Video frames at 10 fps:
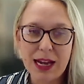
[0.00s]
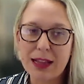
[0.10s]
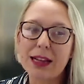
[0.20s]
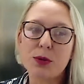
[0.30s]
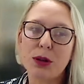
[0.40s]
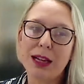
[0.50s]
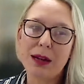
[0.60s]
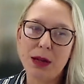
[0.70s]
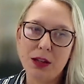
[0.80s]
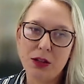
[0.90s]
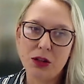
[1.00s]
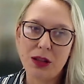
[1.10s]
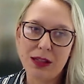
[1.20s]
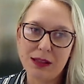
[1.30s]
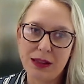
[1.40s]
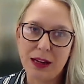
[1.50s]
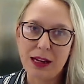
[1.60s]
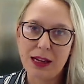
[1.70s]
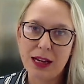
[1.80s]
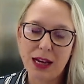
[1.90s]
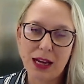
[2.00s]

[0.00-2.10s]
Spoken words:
and that's what led me to do this study.